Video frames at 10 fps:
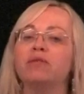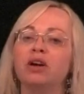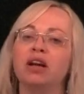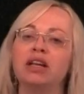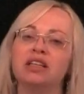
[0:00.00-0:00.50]

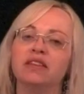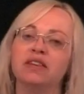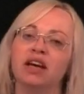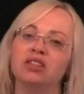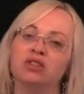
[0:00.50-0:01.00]
already done
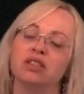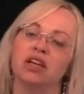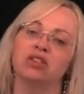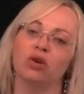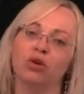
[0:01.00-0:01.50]
the
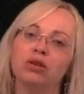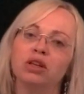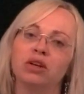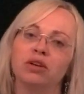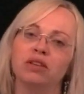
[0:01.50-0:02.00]
exercise
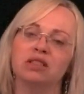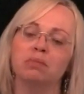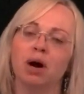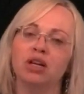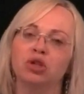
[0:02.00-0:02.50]
earlier in this
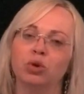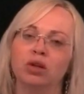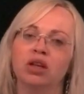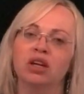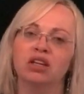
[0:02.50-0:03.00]

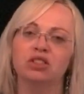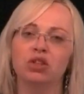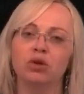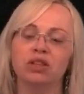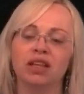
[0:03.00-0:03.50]
module, and
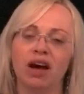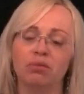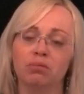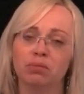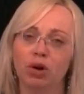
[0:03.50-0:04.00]
so the
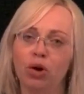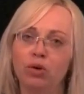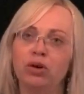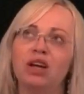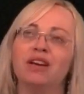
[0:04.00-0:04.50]

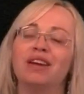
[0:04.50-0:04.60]
coding